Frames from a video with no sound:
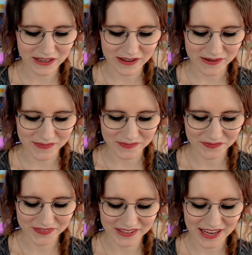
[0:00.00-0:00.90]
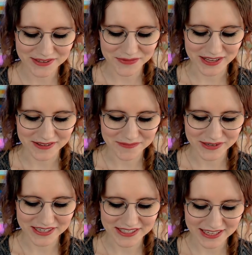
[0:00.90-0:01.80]
um, as well,
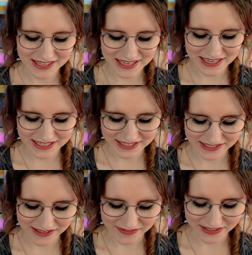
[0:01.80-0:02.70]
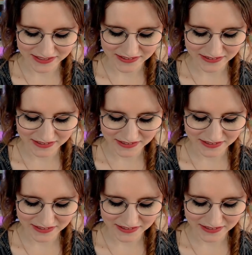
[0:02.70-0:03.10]
because I think it deserves.